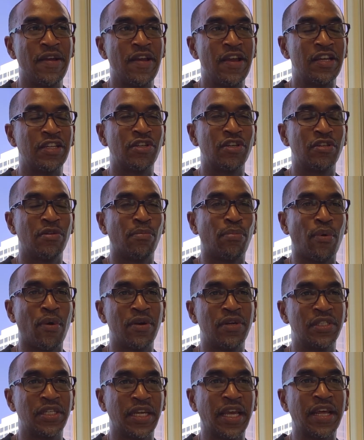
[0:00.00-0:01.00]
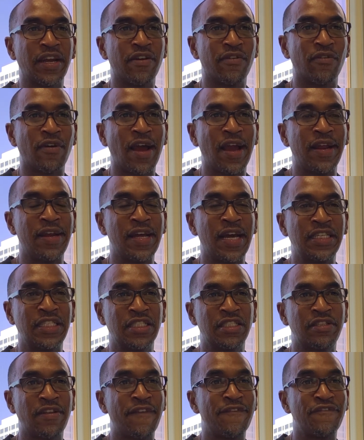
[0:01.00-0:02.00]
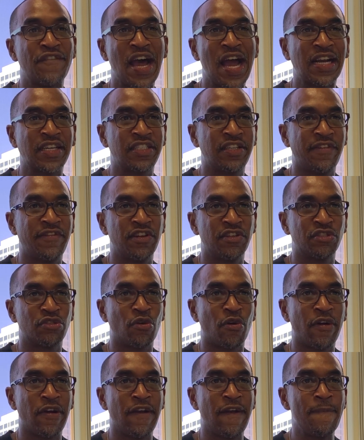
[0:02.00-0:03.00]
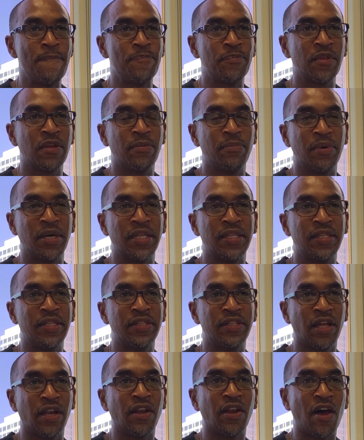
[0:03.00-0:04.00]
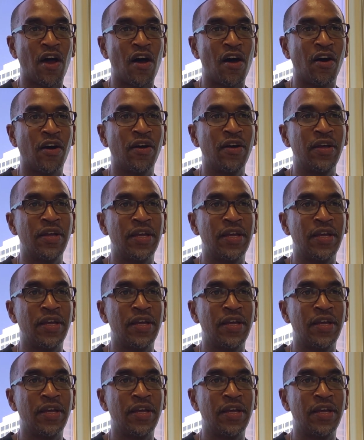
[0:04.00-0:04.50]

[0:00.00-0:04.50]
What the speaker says: and so it's important to get it right, not just the facts of your story, but the law